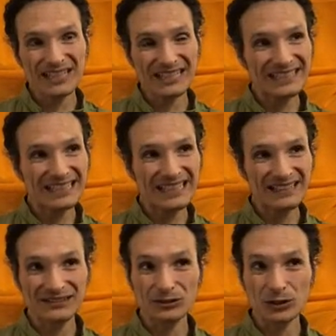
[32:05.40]
area,
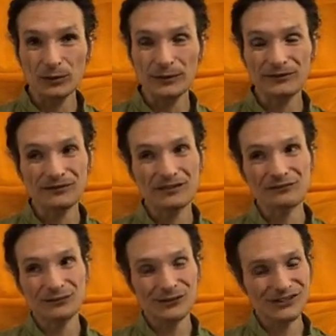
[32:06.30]
is going
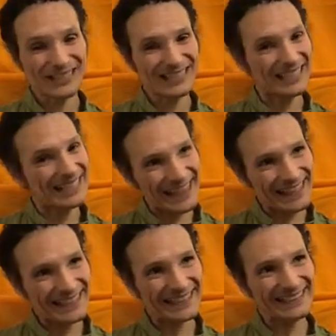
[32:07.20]
for some
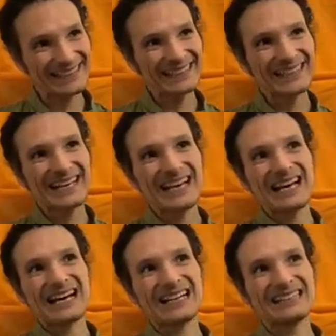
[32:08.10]
another,
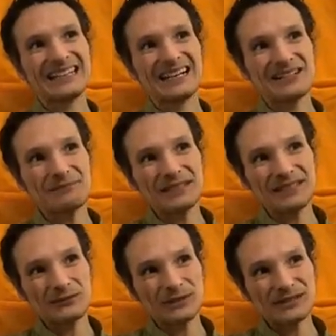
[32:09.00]
and are meeting